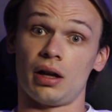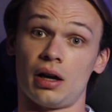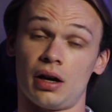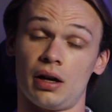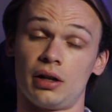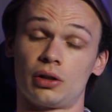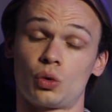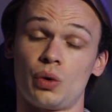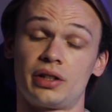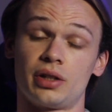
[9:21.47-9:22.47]
Little
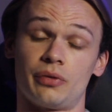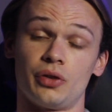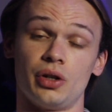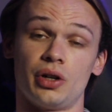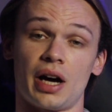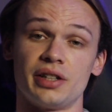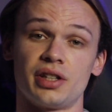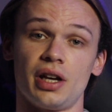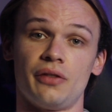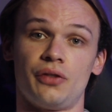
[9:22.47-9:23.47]
quick tip for you
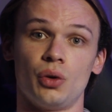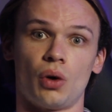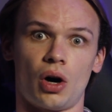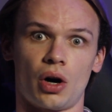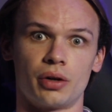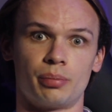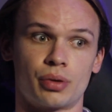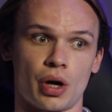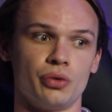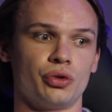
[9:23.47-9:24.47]
guys. If you are
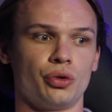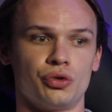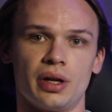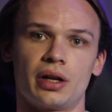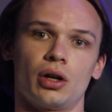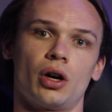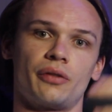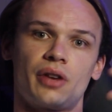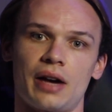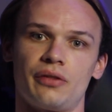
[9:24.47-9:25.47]
prone to drink a lot
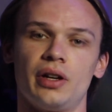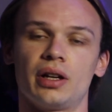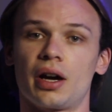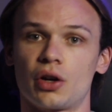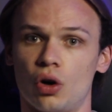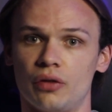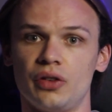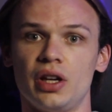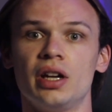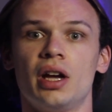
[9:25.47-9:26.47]
of caffeine, like
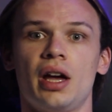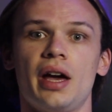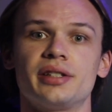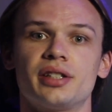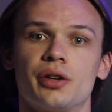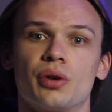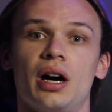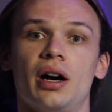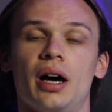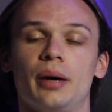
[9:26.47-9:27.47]
coffee,
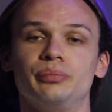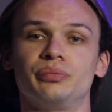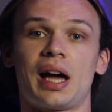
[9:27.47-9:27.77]
etc.